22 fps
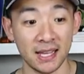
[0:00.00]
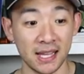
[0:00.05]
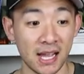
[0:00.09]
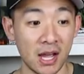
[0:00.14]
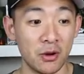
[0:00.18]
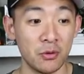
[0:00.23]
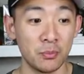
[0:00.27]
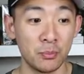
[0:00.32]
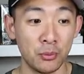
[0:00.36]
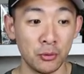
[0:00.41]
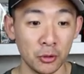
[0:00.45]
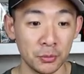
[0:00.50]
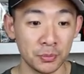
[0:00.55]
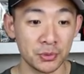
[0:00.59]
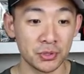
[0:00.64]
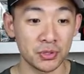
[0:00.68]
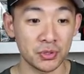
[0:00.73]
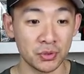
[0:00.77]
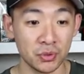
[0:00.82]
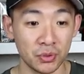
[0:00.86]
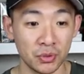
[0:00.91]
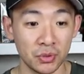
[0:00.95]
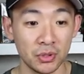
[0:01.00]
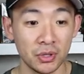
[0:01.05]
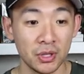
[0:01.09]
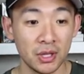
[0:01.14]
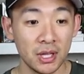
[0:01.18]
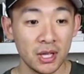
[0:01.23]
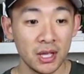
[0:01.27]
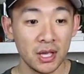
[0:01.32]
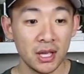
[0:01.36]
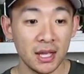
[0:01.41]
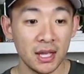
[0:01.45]
Like I would pull up to school
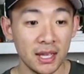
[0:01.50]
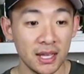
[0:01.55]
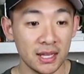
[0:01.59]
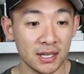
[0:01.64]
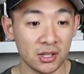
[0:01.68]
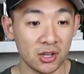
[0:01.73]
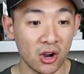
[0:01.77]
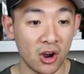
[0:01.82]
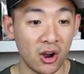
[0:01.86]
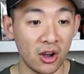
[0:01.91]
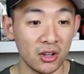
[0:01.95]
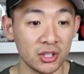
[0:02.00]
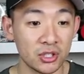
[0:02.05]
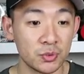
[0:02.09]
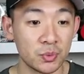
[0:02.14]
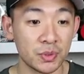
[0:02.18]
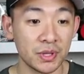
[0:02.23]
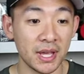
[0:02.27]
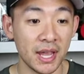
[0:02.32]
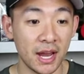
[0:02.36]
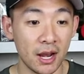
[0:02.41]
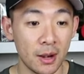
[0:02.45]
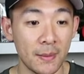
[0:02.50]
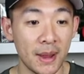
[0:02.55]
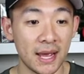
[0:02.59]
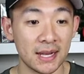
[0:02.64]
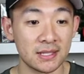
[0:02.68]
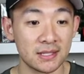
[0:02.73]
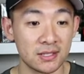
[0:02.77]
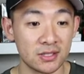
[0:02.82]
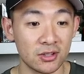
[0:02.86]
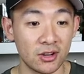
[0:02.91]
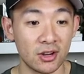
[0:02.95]
in college with Air
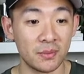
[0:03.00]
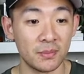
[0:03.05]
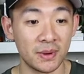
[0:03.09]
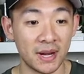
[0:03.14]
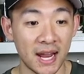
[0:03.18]
Maxes on,